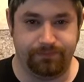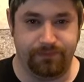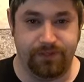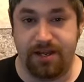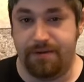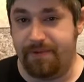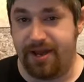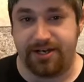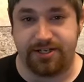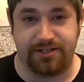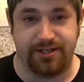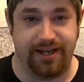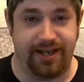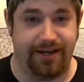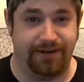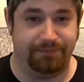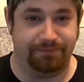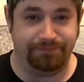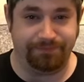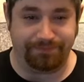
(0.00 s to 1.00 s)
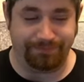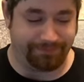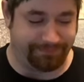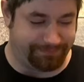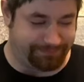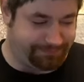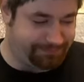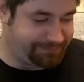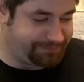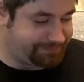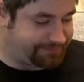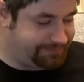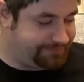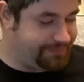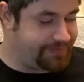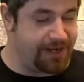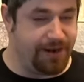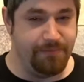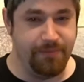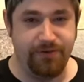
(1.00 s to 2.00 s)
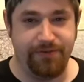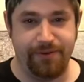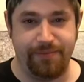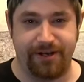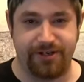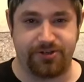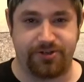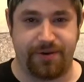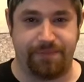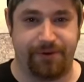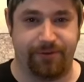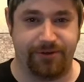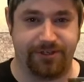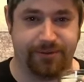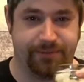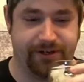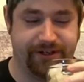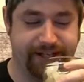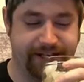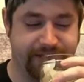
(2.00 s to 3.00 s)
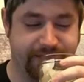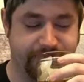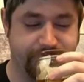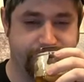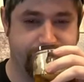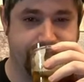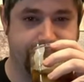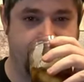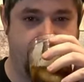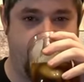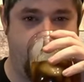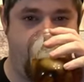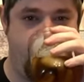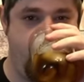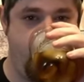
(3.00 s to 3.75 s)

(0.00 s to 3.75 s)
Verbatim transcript: Imagine that. A movie about stripping where somebody likes to strip.